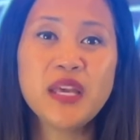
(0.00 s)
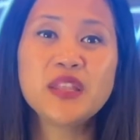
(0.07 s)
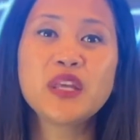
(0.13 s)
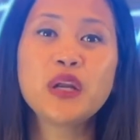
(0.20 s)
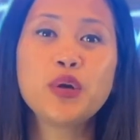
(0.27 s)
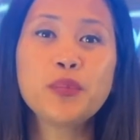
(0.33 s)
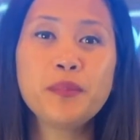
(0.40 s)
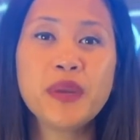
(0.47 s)

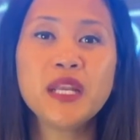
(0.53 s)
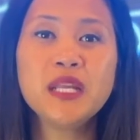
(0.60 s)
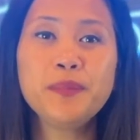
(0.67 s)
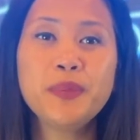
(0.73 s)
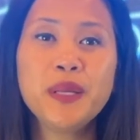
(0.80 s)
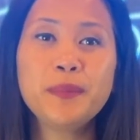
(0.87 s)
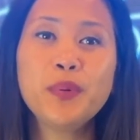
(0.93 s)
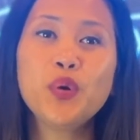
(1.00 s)
There are many
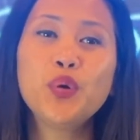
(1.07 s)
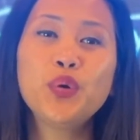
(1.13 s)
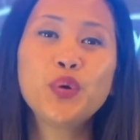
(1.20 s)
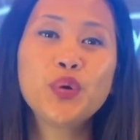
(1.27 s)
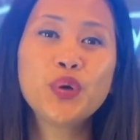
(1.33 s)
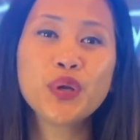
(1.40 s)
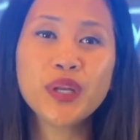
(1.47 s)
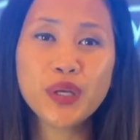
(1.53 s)
people who
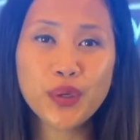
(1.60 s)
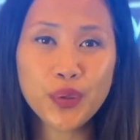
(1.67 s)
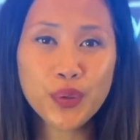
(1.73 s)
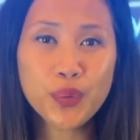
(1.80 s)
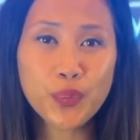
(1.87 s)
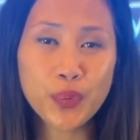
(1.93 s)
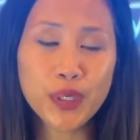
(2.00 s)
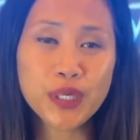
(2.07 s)
couldn't go
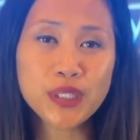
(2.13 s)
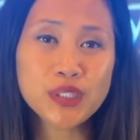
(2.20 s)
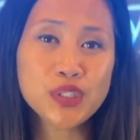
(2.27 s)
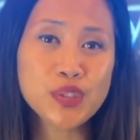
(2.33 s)
to work,